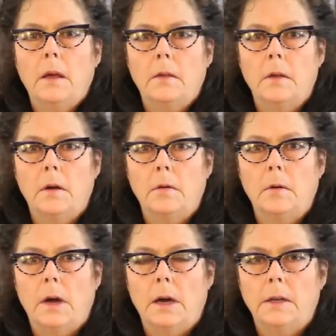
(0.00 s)
So
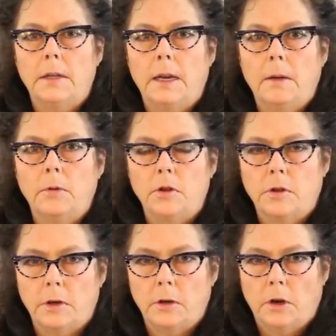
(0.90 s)
uh, today we're just
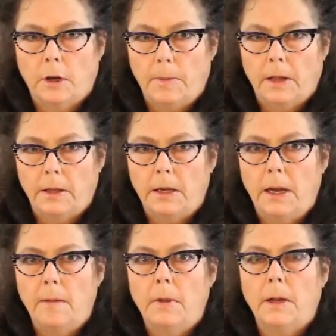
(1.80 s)
going to talk about the
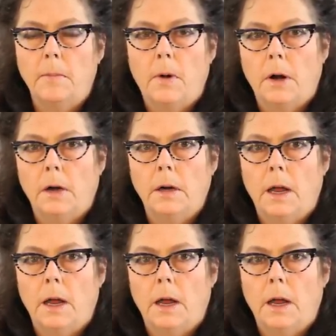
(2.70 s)
enameling part